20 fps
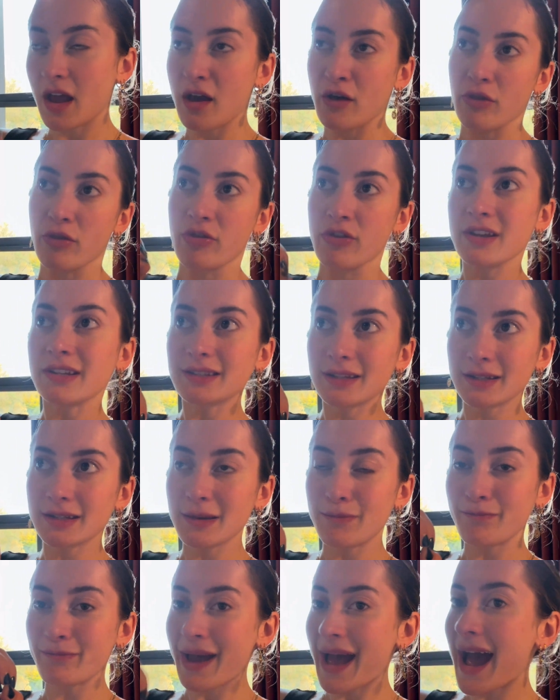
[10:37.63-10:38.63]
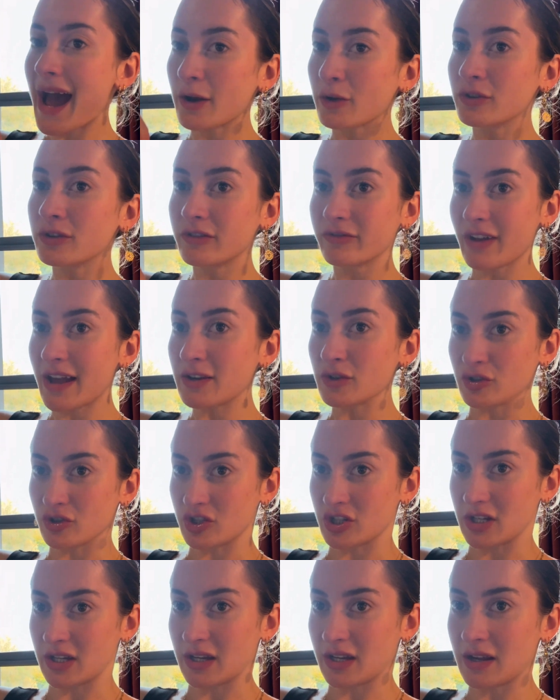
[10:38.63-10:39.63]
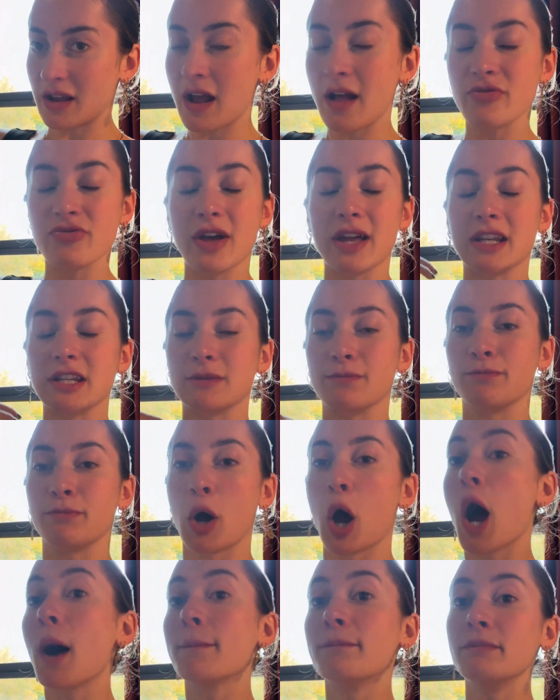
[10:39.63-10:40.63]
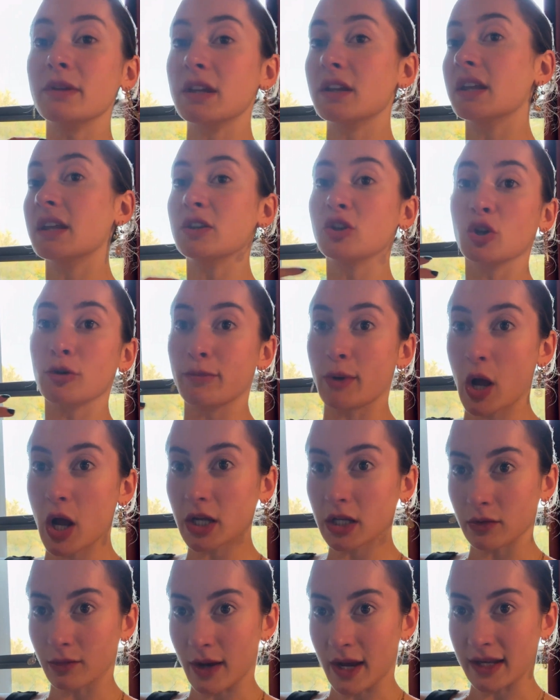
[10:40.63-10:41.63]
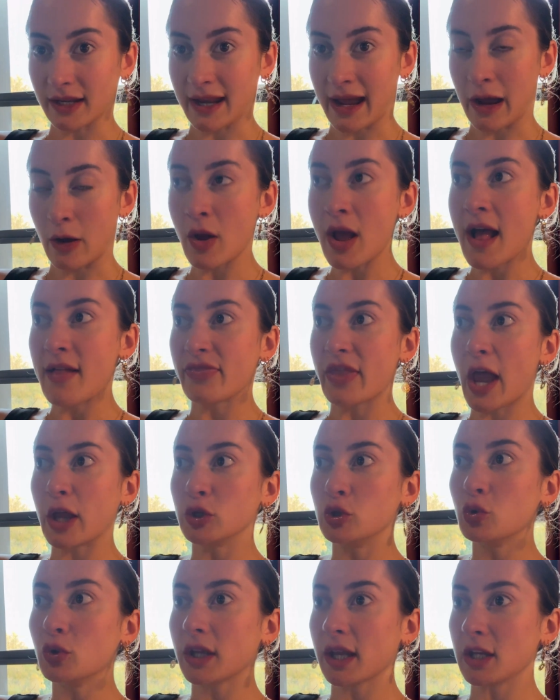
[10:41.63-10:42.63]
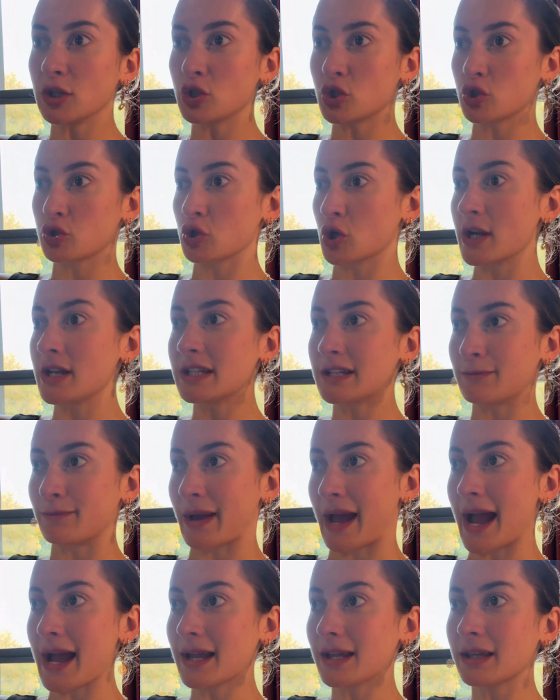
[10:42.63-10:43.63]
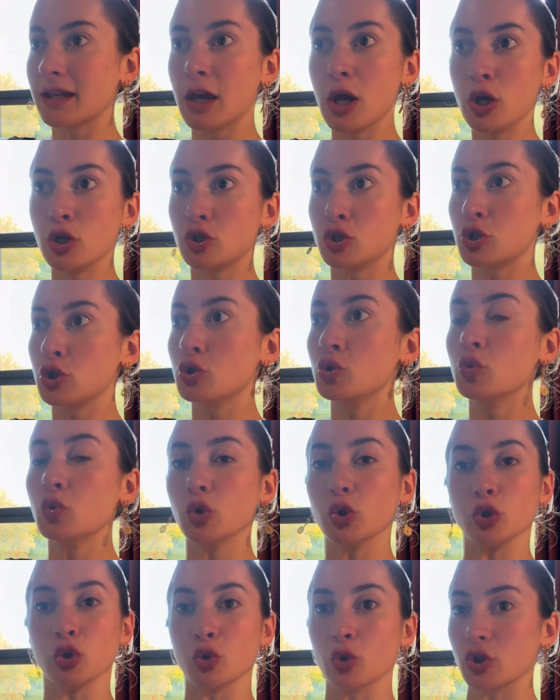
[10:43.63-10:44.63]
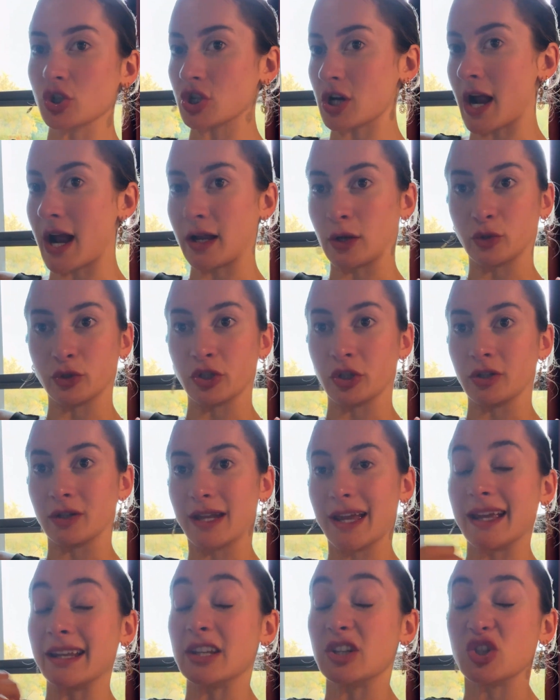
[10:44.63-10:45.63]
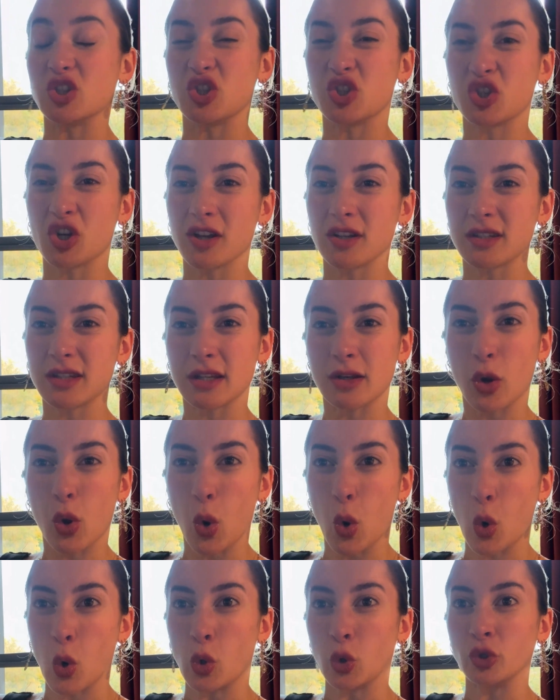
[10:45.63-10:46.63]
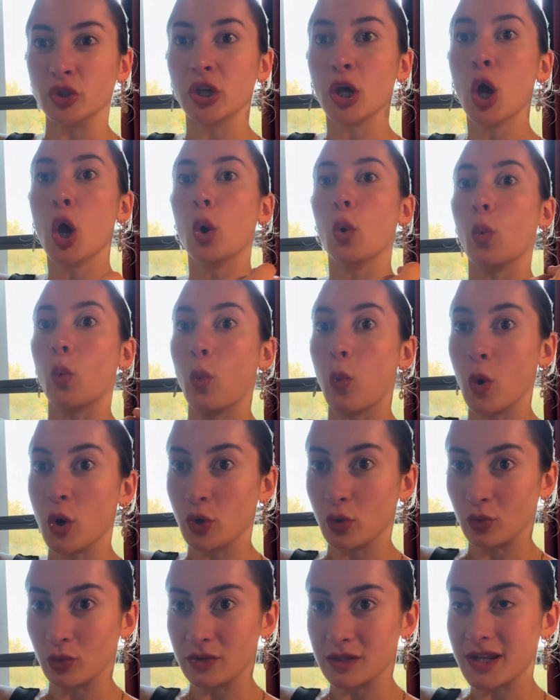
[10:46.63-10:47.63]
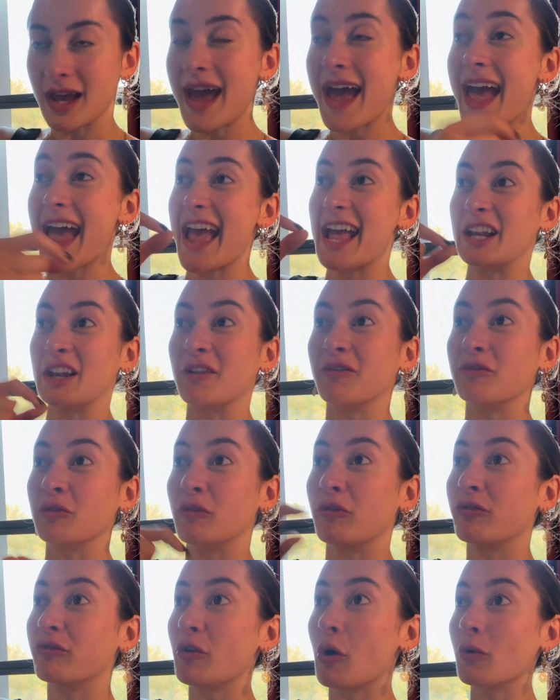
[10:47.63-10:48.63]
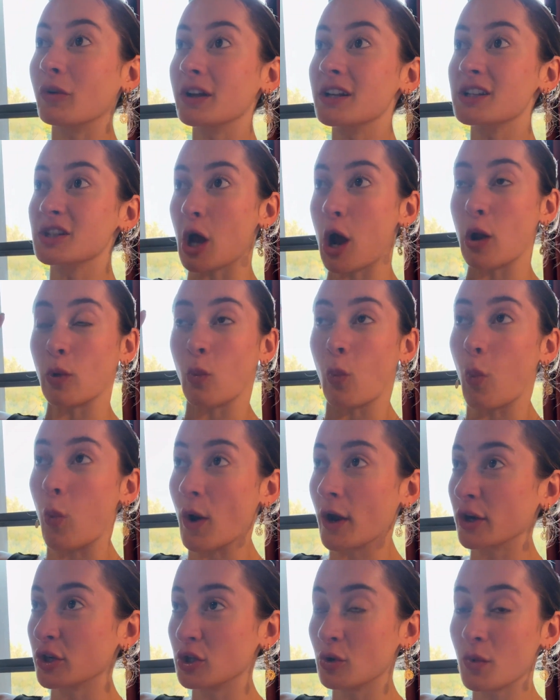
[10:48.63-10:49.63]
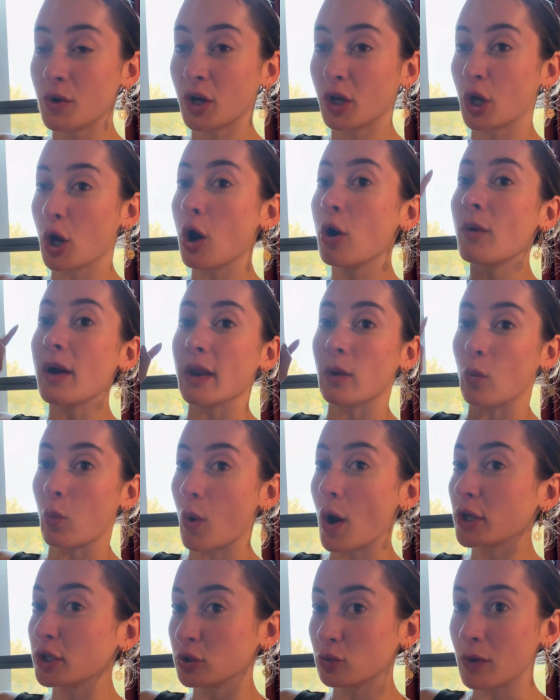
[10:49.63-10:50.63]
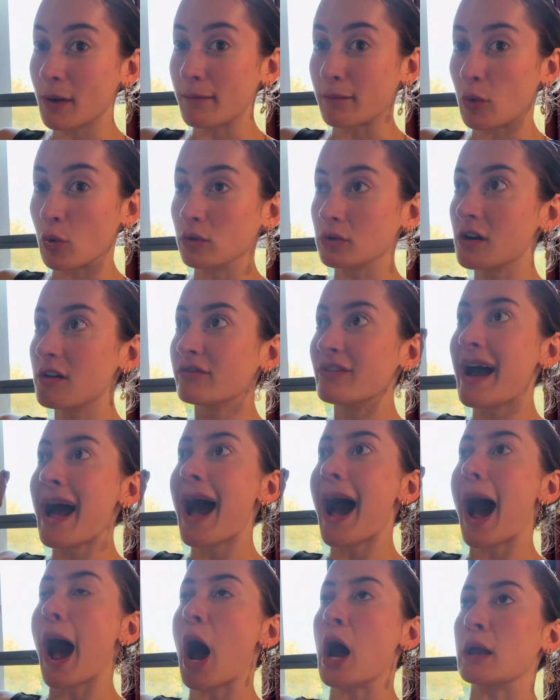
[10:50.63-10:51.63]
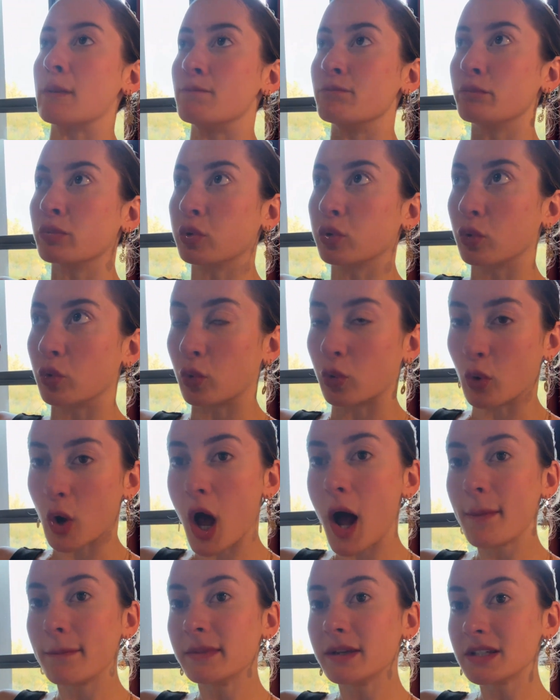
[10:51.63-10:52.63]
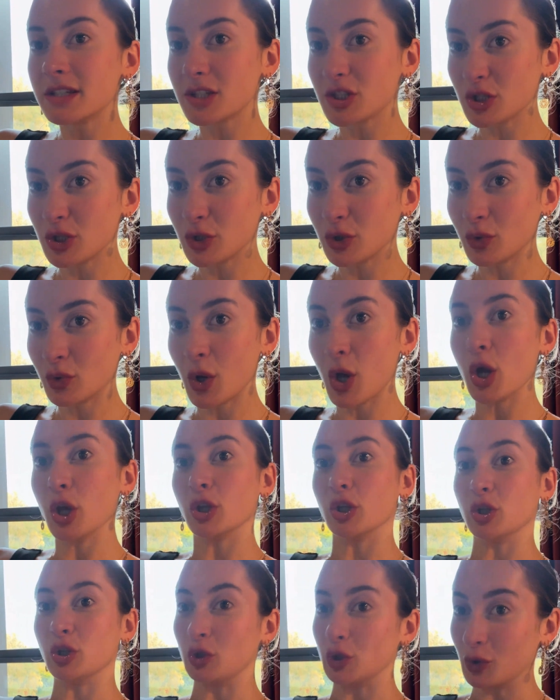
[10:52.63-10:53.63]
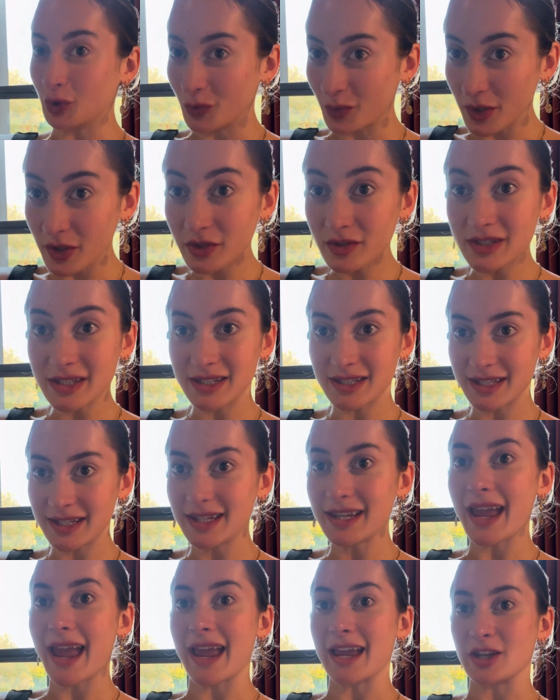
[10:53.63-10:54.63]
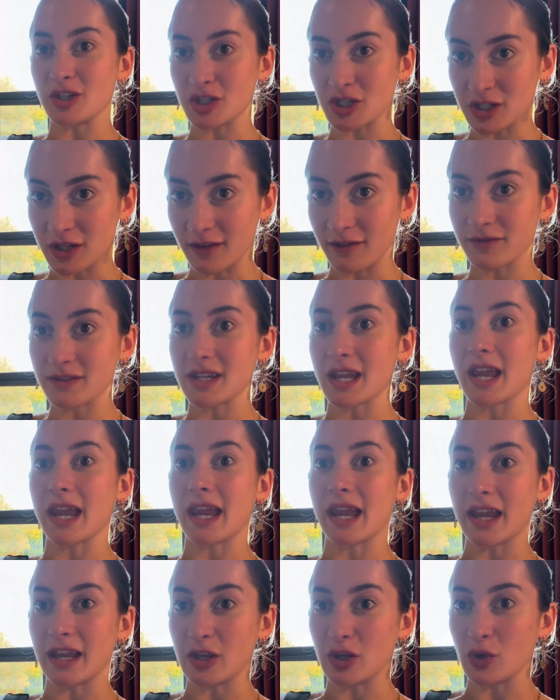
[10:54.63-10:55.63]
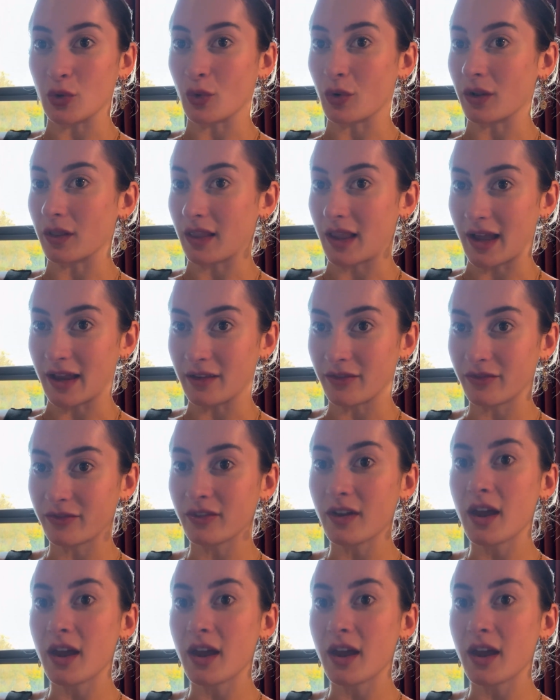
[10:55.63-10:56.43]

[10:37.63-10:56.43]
This is a pattern of energy that is popping in your body right now that you can trace back to your childhood. It is just an old wound. And if you focus on where you want to go and what you want more of, I promise you, you will see a shift in your life.